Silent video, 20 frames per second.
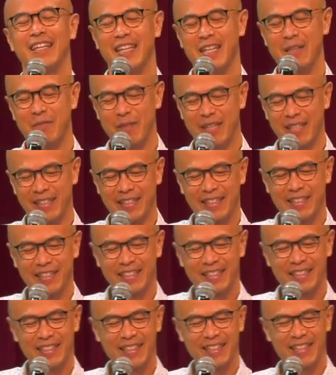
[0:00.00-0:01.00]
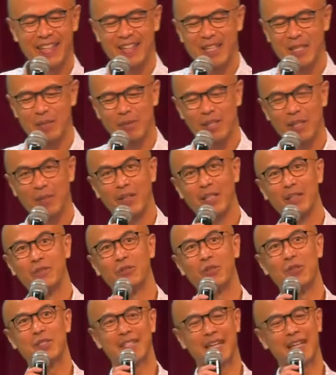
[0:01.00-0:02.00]
Amen. Uh, it's been a
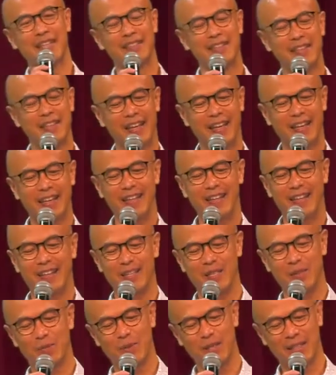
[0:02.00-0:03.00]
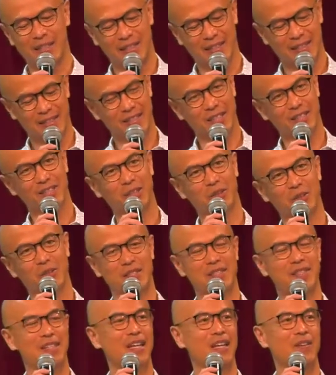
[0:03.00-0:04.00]
wonderful Sunday. It's been such a
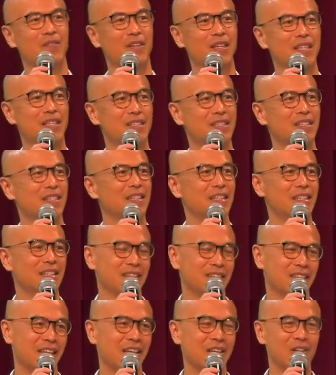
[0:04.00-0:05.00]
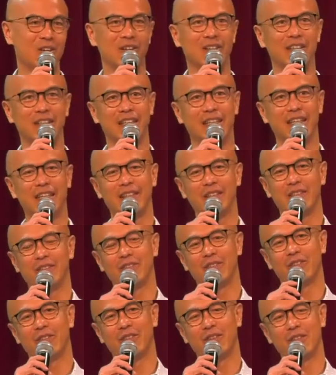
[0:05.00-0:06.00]
good service. Thank God again
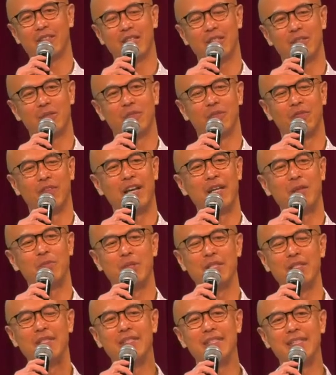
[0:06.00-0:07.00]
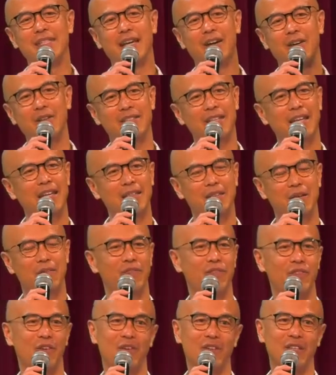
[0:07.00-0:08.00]
for such vibrancy outside in the
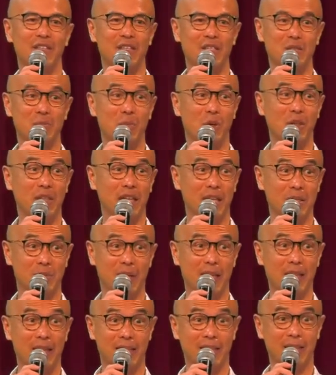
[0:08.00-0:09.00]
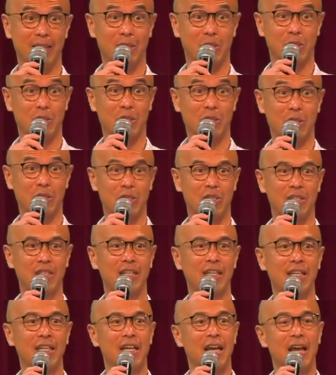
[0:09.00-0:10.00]
foyer this morning as we enter the church.
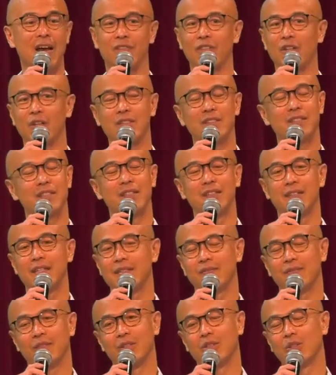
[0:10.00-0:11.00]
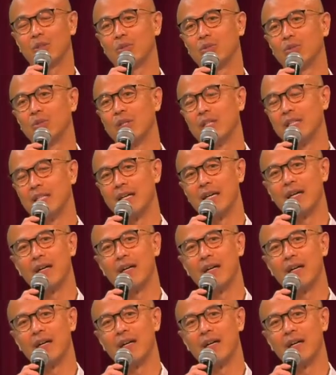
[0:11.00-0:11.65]
I've not seen this for two and a